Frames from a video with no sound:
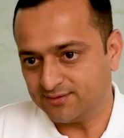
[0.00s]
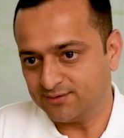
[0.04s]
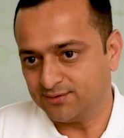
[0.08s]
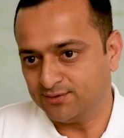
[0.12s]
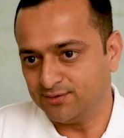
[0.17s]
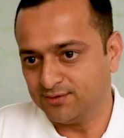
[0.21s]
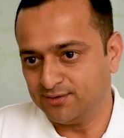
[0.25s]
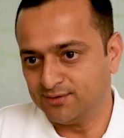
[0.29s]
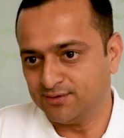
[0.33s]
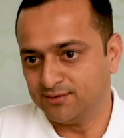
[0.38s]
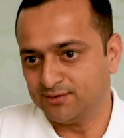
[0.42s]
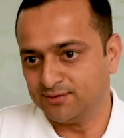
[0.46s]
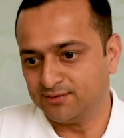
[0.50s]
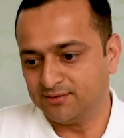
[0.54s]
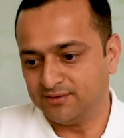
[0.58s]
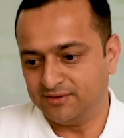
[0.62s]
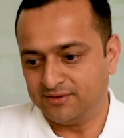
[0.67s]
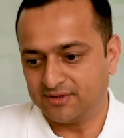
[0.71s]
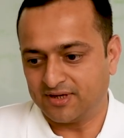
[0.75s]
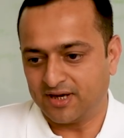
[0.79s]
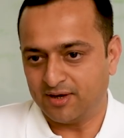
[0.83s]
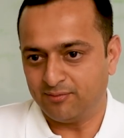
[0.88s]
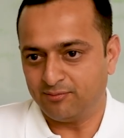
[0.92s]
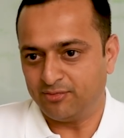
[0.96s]
So
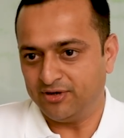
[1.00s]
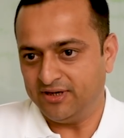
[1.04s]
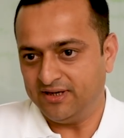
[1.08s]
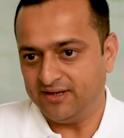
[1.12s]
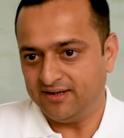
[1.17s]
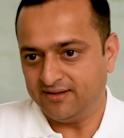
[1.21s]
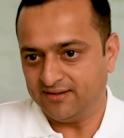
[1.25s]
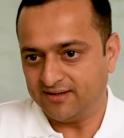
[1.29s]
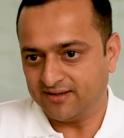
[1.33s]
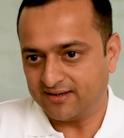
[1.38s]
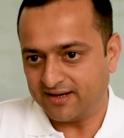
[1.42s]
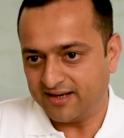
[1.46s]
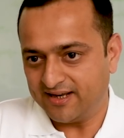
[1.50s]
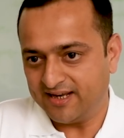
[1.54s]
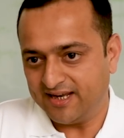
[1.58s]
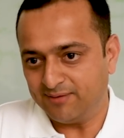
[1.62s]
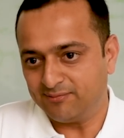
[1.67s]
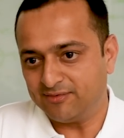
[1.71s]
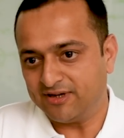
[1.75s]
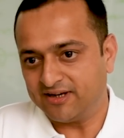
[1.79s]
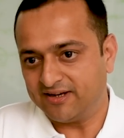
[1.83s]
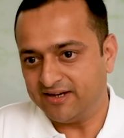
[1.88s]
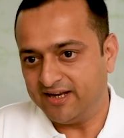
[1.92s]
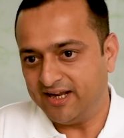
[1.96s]
the company that I
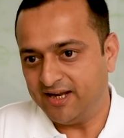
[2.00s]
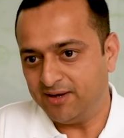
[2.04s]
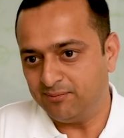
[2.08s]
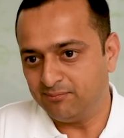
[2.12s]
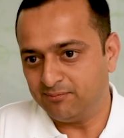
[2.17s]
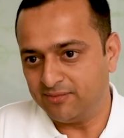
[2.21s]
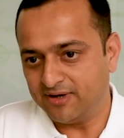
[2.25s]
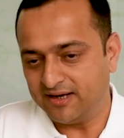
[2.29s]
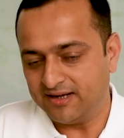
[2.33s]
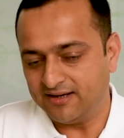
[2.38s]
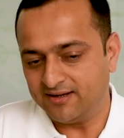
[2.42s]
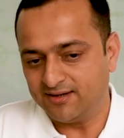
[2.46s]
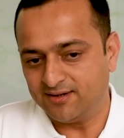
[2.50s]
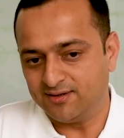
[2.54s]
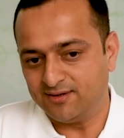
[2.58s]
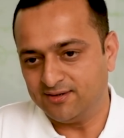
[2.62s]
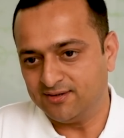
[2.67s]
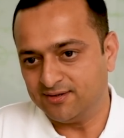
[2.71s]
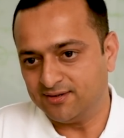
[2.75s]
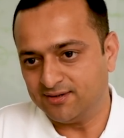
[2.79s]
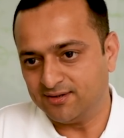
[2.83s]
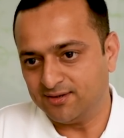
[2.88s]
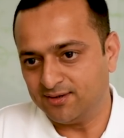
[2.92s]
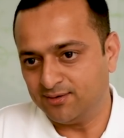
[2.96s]
gave that name
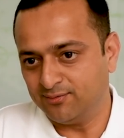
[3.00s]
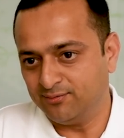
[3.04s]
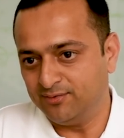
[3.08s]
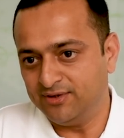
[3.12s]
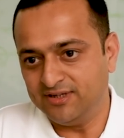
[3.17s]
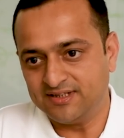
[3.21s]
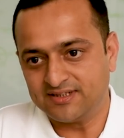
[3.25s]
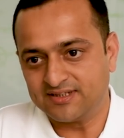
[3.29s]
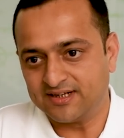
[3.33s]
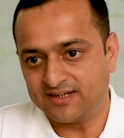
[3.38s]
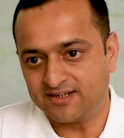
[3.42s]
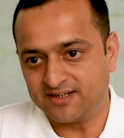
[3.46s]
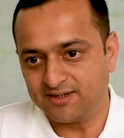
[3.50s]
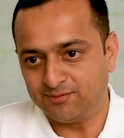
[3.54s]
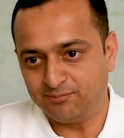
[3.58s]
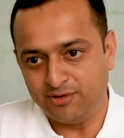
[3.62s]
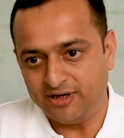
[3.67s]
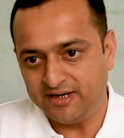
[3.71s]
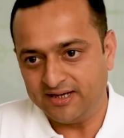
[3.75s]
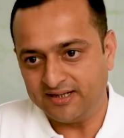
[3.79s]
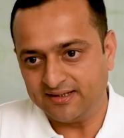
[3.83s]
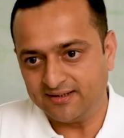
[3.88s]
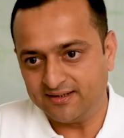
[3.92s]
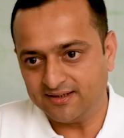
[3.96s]
and uh, we started
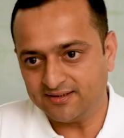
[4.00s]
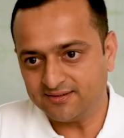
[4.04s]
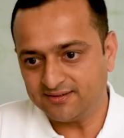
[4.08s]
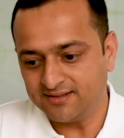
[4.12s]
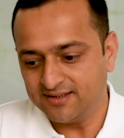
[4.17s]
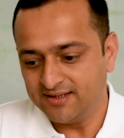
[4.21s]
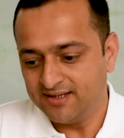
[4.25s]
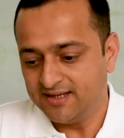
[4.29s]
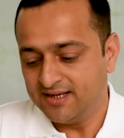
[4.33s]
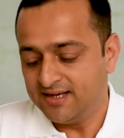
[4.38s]
building this.